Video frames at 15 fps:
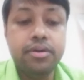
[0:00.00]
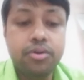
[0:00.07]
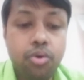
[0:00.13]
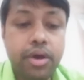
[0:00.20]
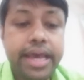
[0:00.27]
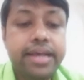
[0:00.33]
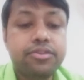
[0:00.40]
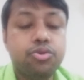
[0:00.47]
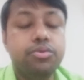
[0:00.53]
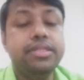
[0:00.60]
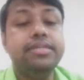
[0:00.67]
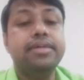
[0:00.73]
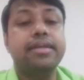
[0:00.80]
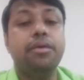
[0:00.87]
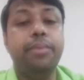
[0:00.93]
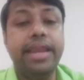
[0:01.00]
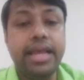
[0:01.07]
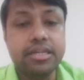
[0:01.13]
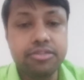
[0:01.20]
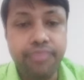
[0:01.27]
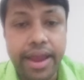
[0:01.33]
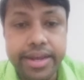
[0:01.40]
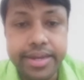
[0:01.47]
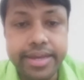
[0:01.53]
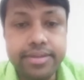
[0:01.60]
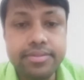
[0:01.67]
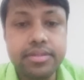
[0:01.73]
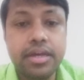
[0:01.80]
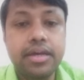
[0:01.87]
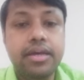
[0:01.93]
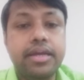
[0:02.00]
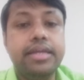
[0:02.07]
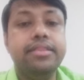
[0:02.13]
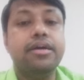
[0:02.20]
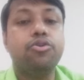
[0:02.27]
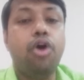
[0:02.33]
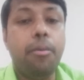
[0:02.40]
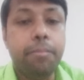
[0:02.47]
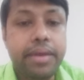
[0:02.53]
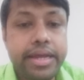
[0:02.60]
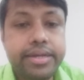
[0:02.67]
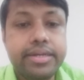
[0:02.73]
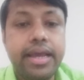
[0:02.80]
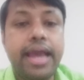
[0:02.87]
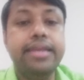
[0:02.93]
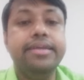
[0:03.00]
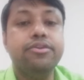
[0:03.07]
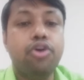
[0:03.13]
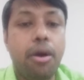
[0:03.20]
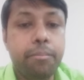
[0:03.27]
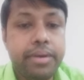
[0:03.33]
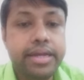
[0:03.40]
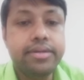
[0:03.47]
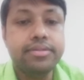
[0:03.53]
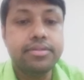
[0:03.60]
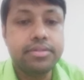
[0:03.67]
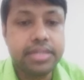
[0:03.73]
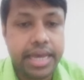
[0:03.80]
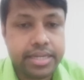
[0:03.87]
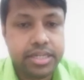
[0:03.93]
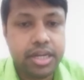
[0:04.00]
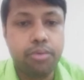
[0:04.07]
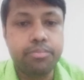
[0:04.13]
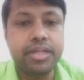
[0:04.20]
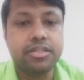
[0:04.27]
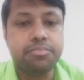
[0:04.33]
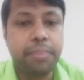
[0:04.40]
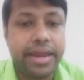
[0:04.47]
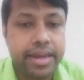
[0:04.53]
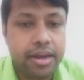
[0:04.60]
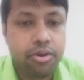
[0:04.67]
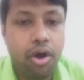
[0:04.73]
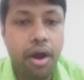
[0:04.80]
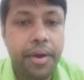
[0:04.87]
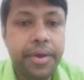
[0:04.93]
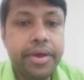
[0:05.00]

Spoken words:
Okay, so these are the various findings in the complete and incomplete section of the spinal cord,